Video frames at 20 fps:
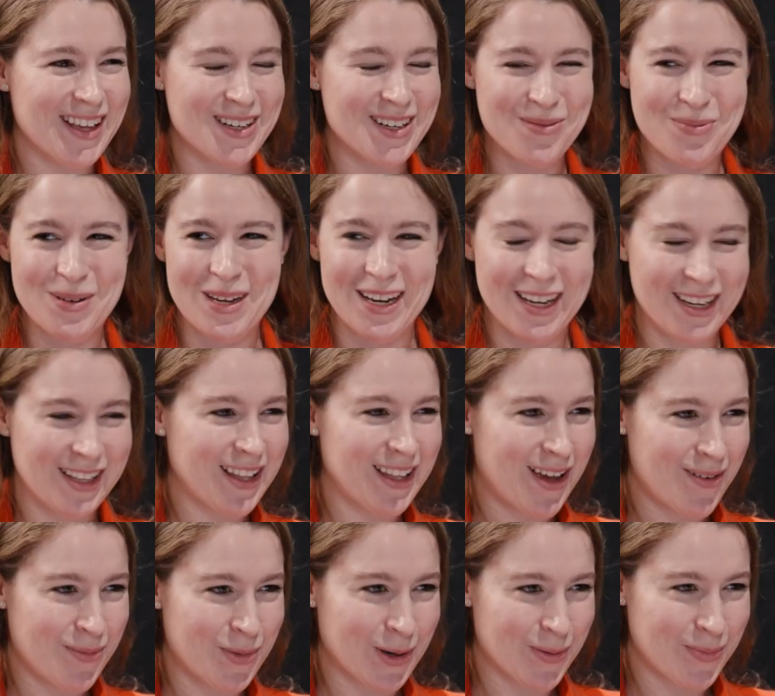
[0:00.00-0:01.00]
end up eating a
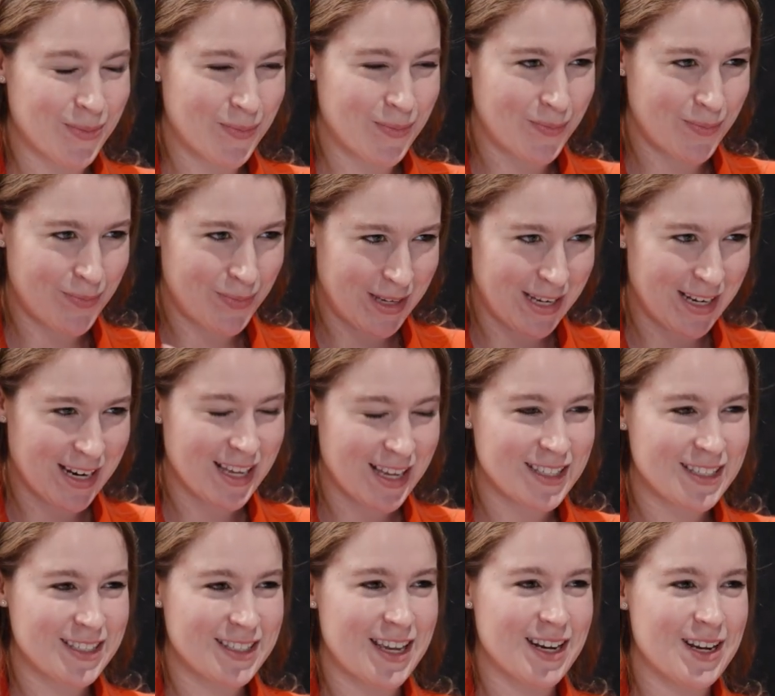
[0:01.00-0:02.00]
lot more
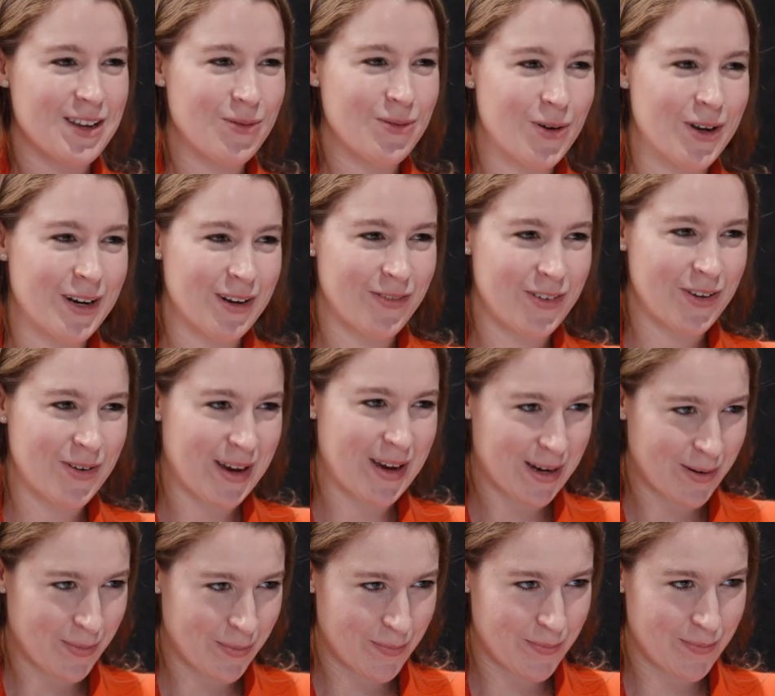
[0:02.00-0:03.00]
peanuts than you would if you
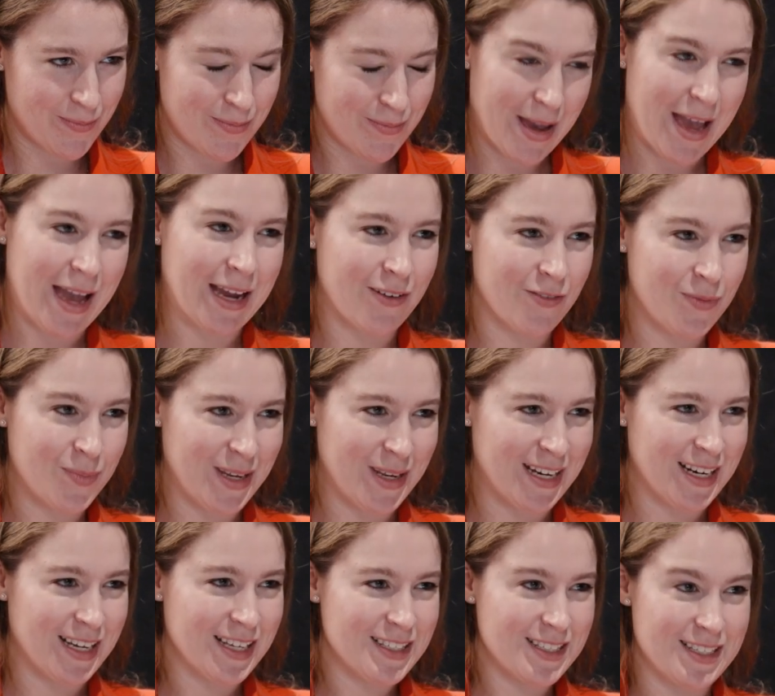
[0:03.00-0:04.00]
had a bag of
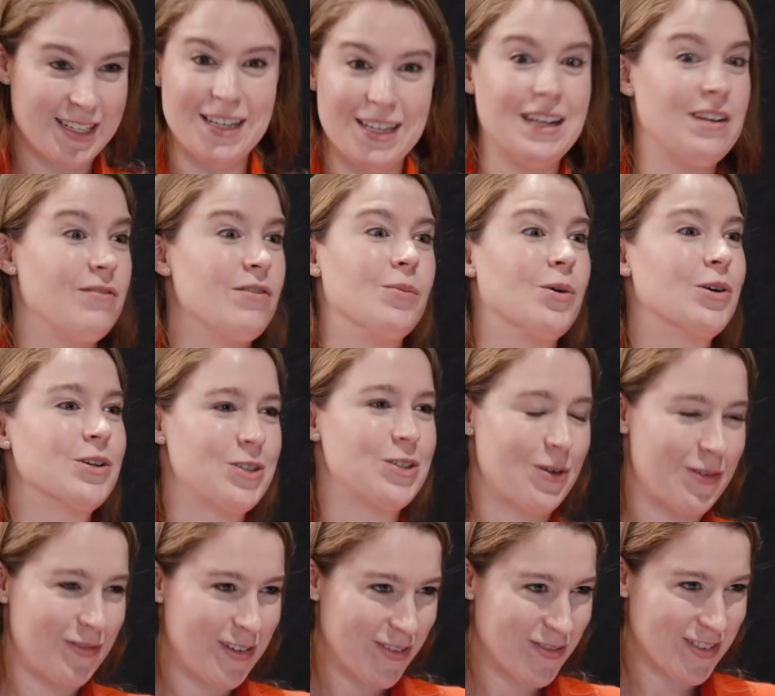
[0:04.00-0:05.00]
peanuts, and even more
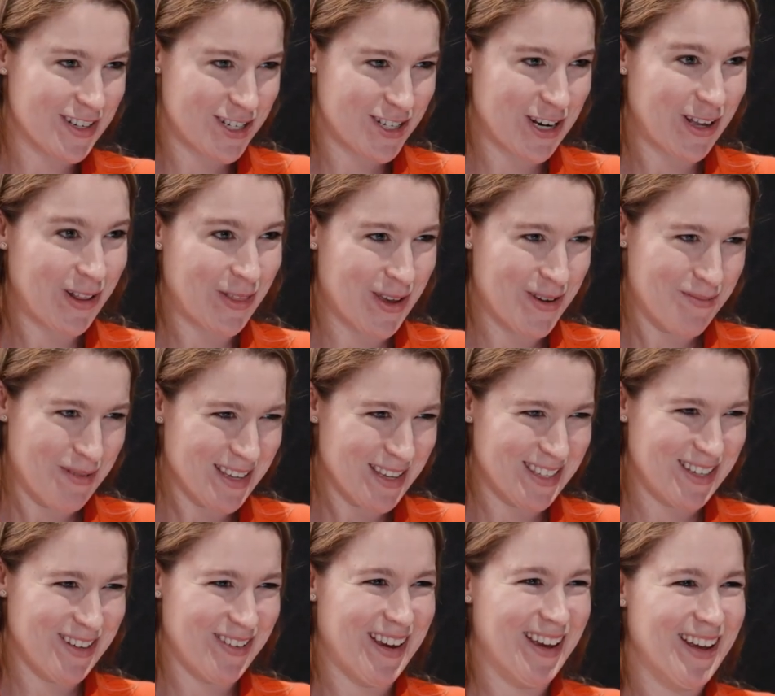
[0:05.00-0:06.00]
so if you have to shell them
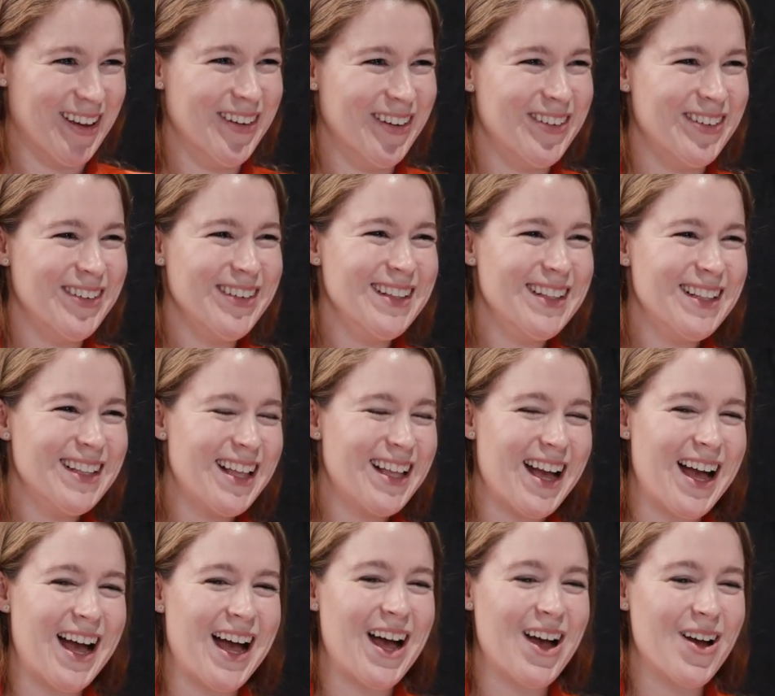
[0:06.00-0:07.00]
as you go.
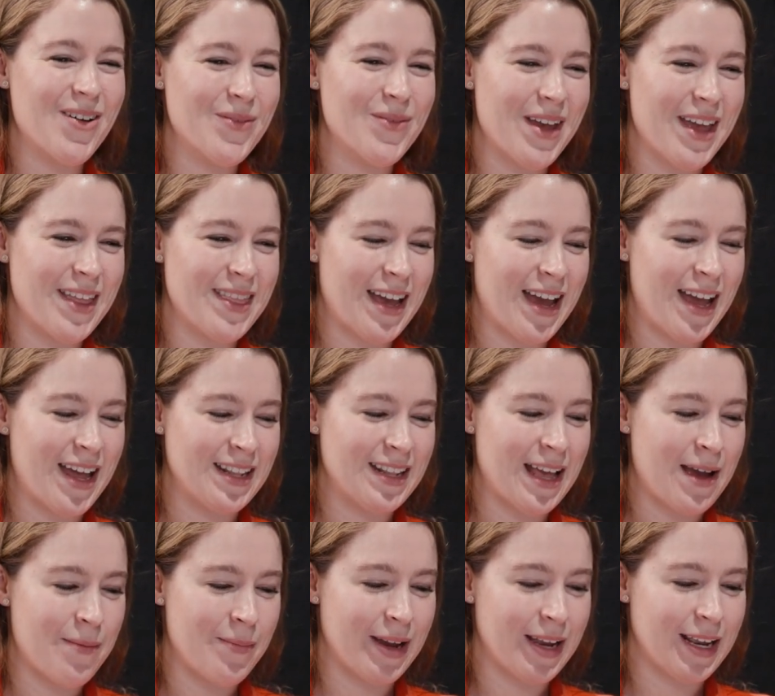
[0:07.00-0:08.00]
And
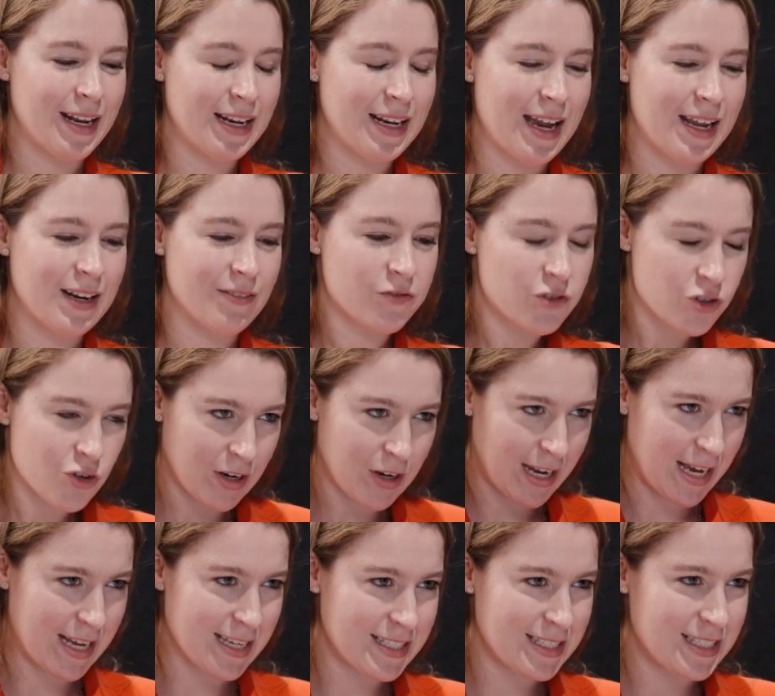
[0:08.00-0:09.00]
that might kind of
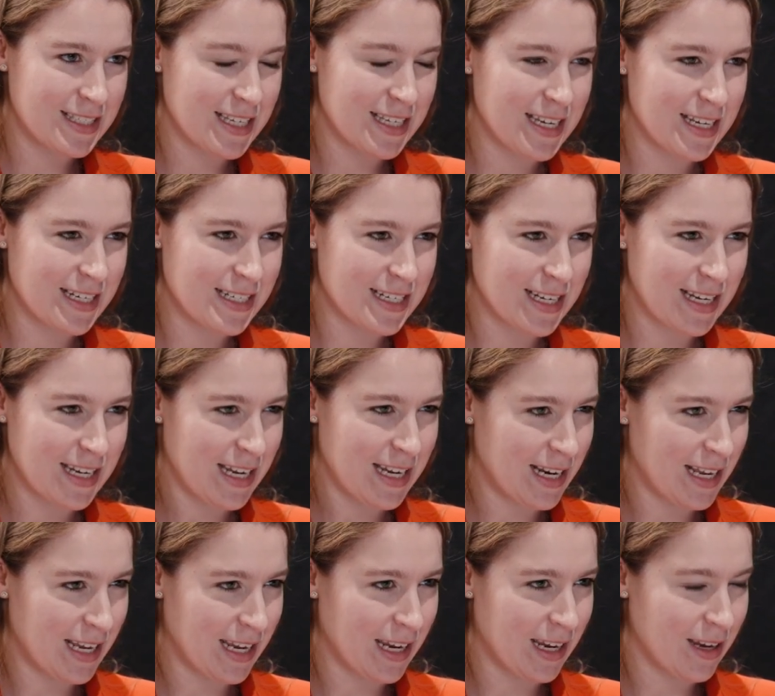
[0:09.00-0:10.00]
trick us into
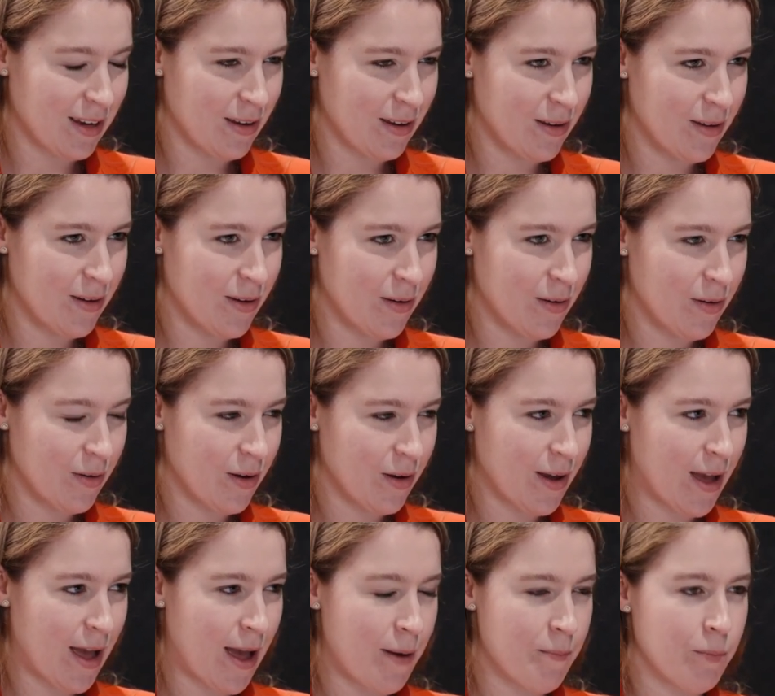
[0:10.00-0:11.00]
eating
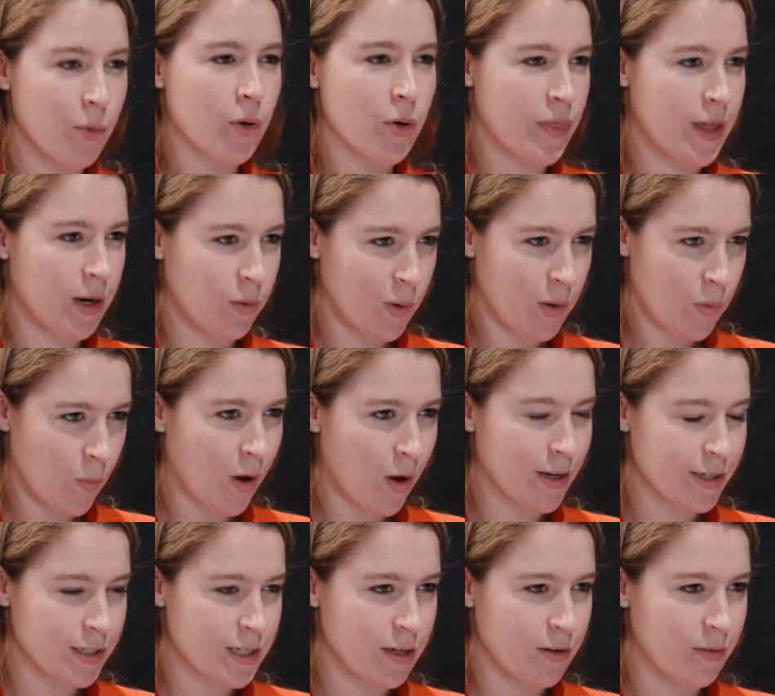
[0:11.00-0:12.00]
more than we
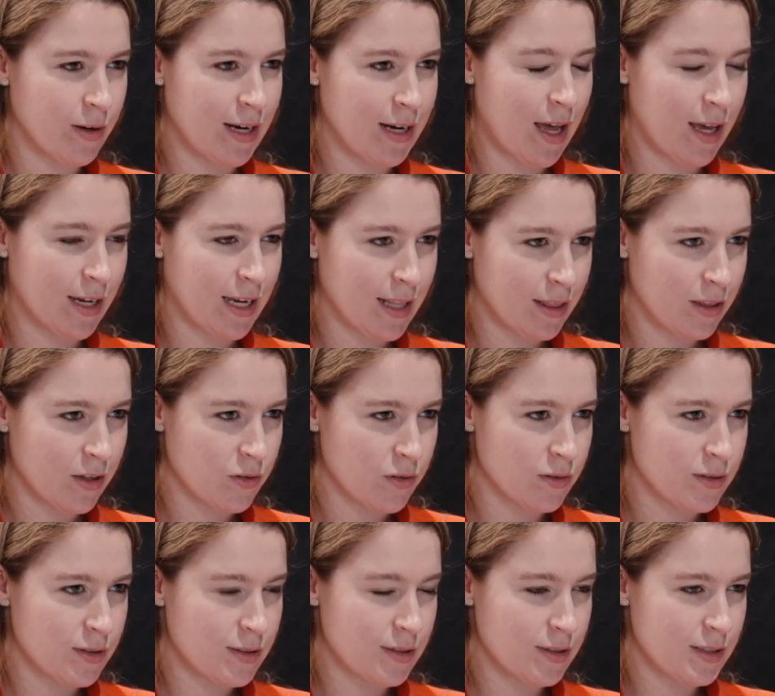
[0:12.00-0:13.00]
want to and not get
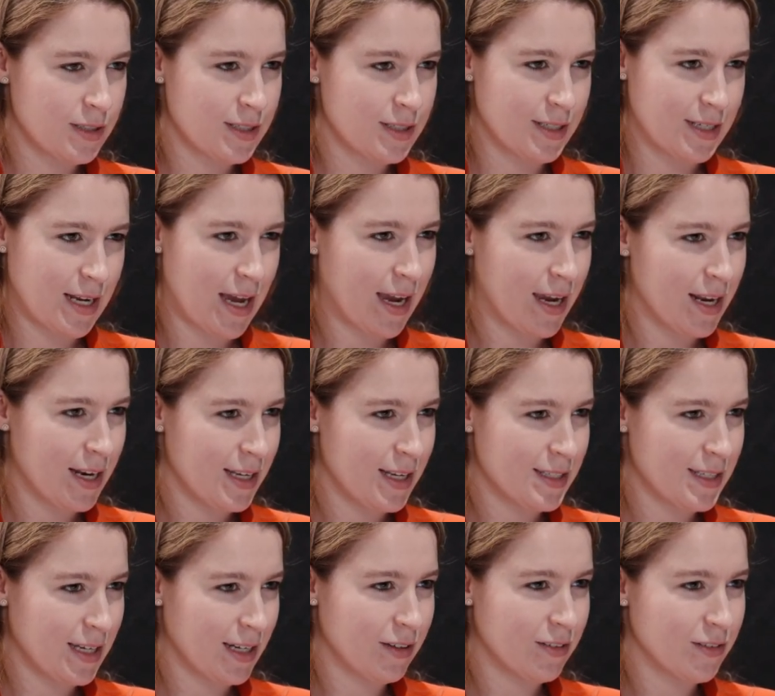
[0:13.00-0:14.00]
those satiety
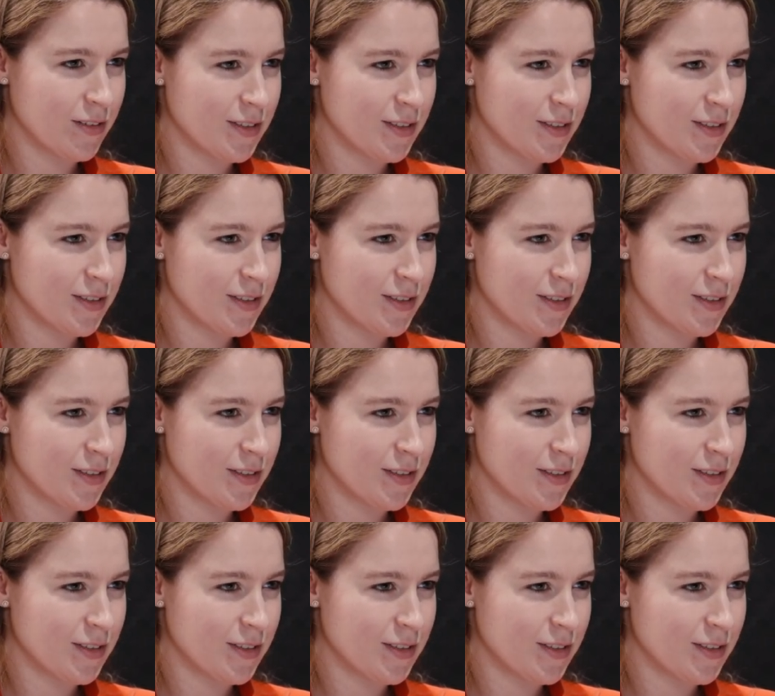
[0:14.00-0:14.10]
signals.